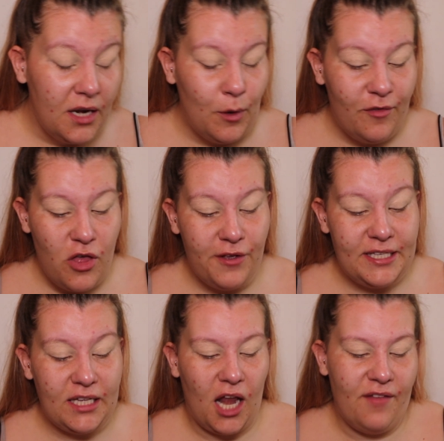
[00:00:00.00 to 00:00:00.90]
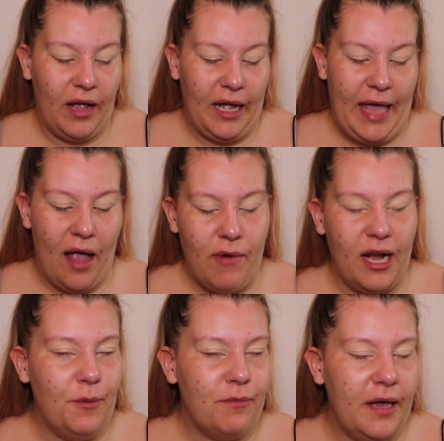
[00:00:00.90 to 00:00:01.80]
Now, even though this is kind of a get
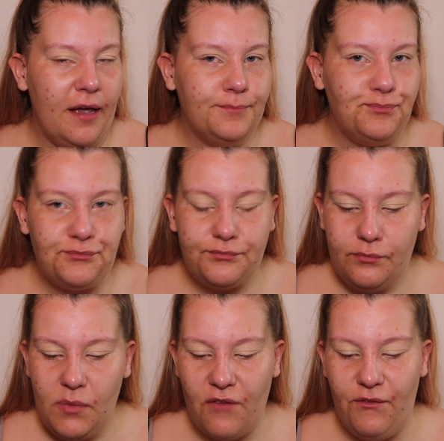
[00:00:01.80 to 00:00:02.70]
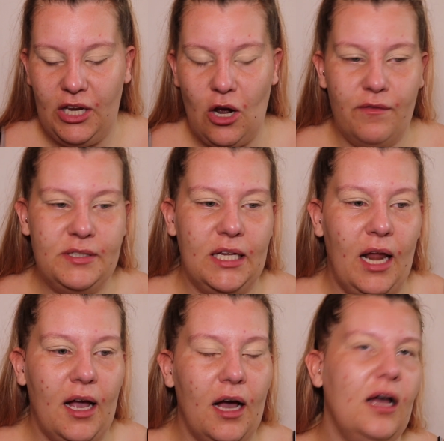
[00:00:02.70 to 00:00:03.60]
ready with me video, obviously,
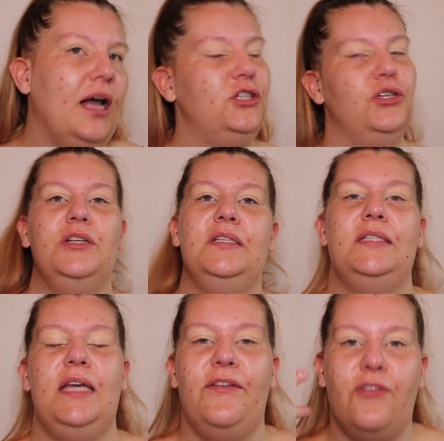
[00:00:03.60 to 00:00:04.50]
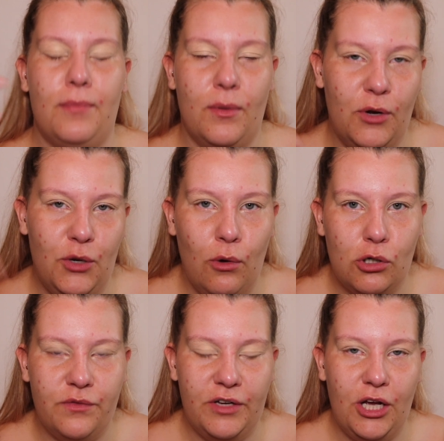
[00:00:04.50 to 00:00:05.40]
as you can see from when you
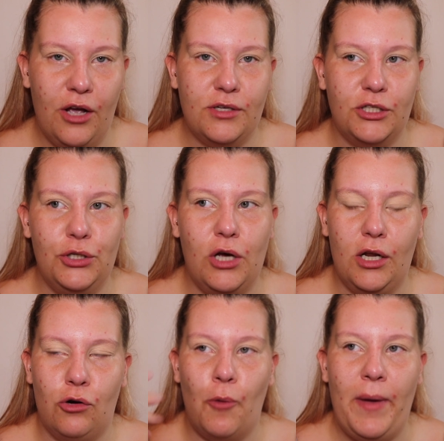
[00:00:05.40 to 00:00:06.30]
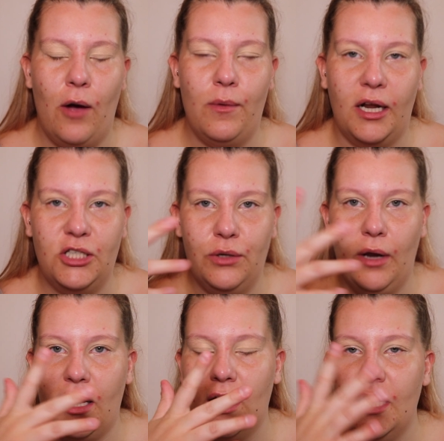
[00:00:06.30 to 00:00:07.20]
watch the videos, I do kind of crop out when I do
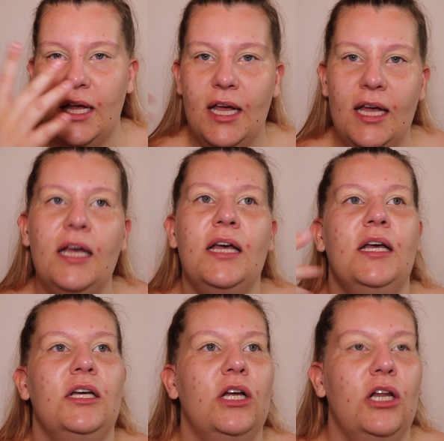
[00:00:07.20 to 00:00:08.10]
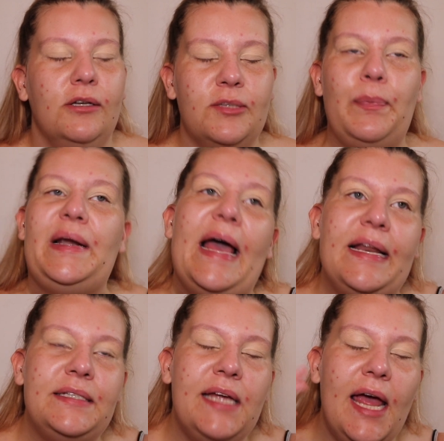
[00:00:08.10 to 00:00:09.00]
loads of
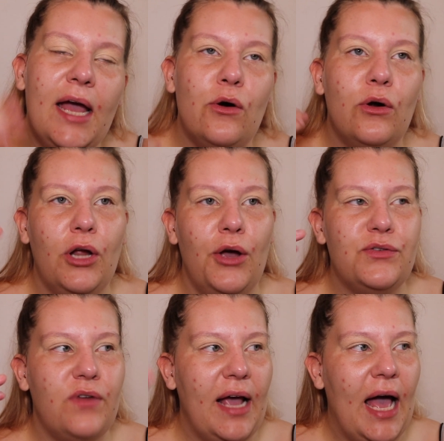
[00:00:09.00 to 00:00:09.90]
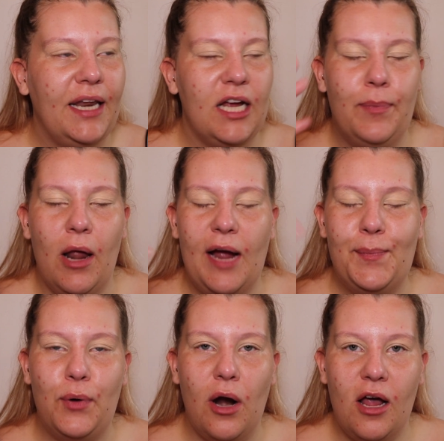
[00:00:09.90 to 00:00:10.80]
blending or loads of applying
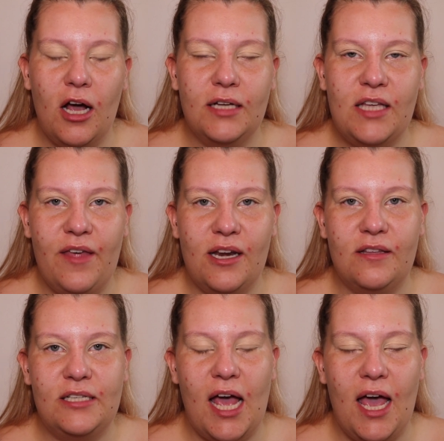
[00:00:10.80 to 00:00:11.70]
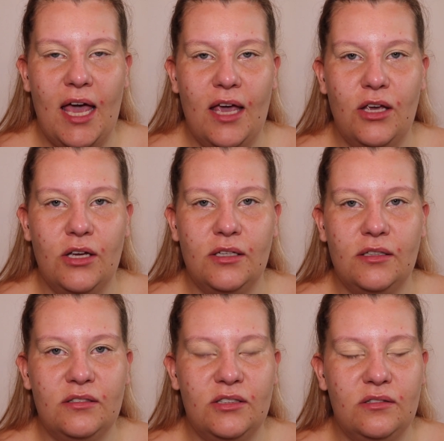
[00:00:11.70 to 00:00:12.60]
product, because at the end of the day,
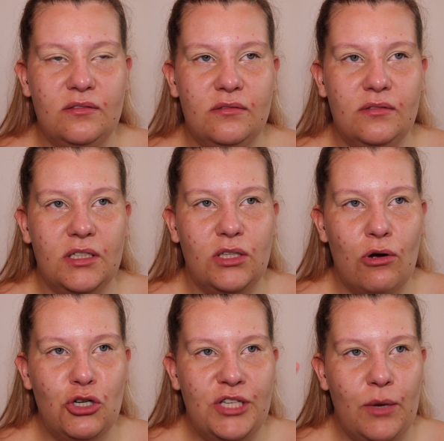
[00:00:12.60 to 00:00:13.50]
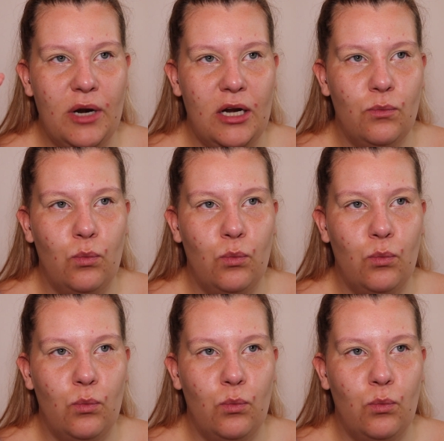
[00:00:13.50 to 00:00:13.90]
as long as you see what